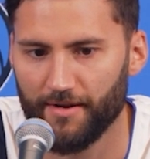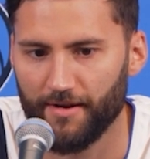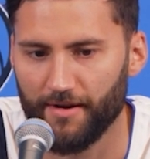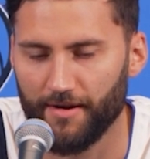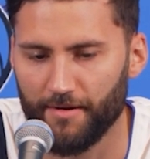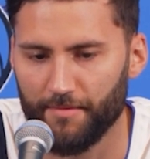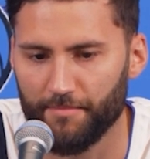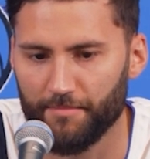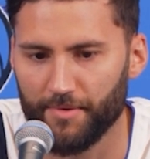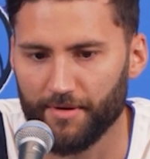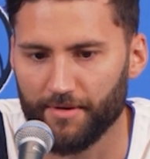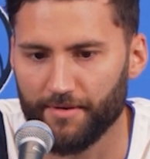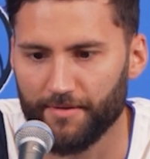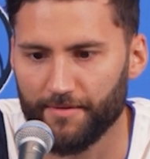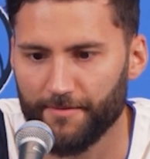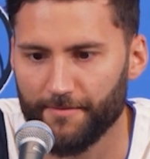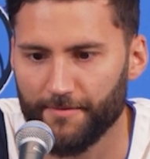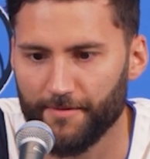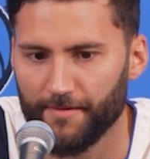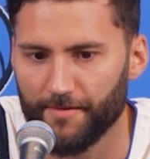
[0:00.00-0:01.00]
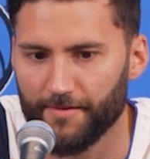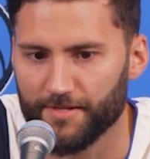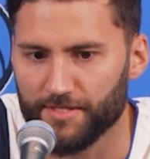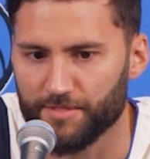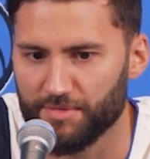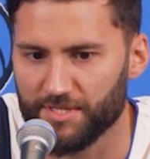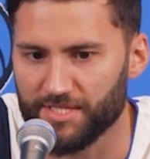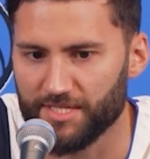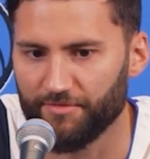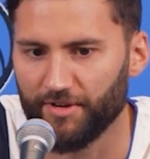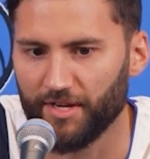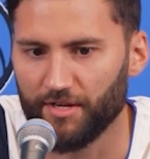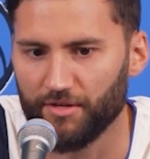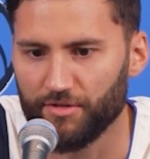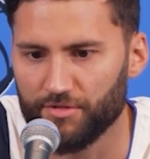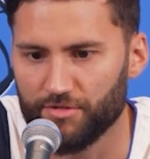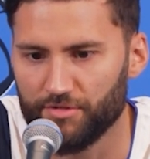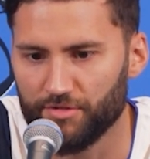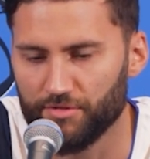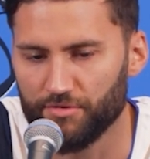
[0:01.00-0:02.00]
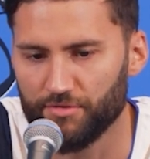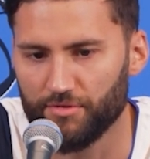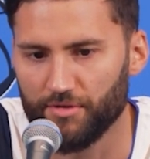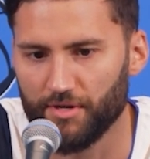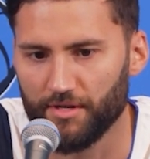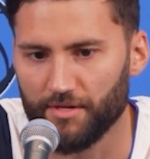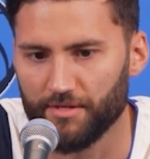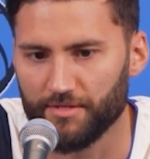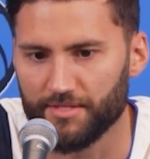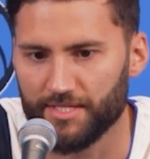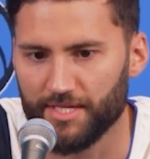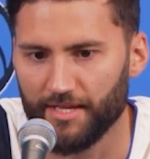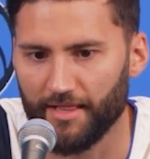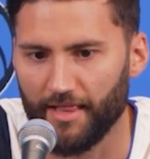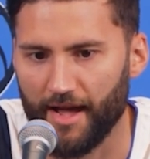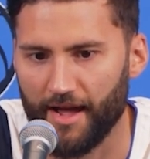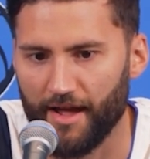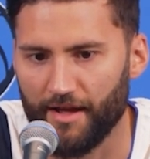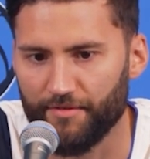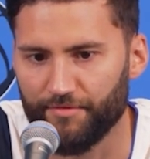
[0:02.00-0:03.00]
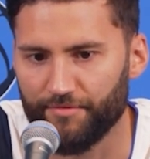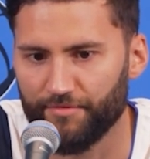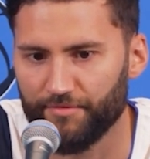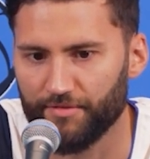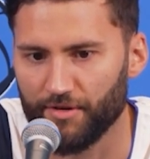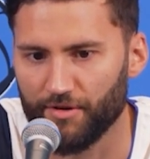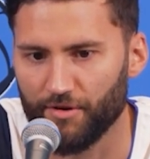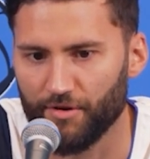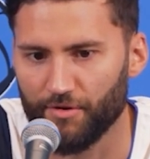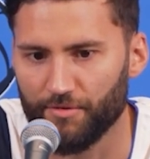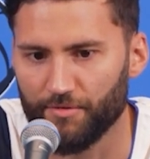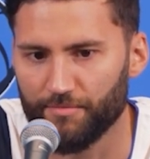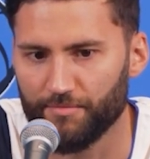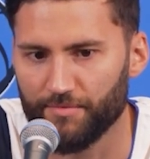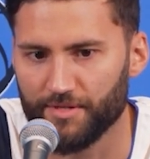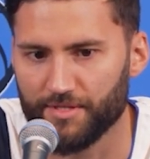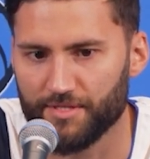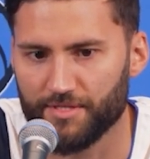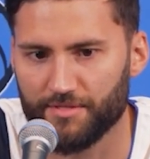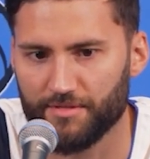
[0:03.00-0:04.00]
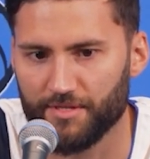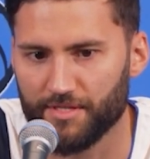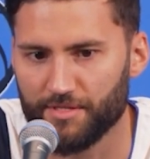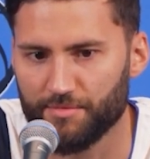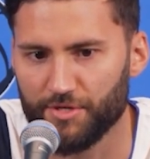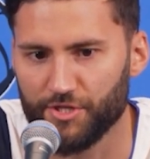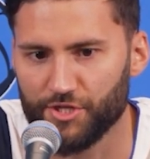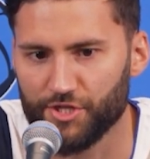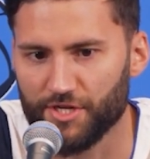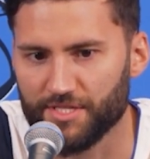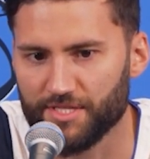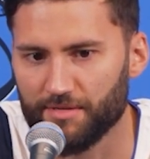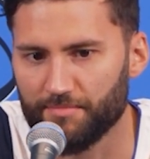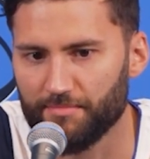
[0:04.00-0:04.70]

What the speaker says: But specifically to D-Live, you know, it's been just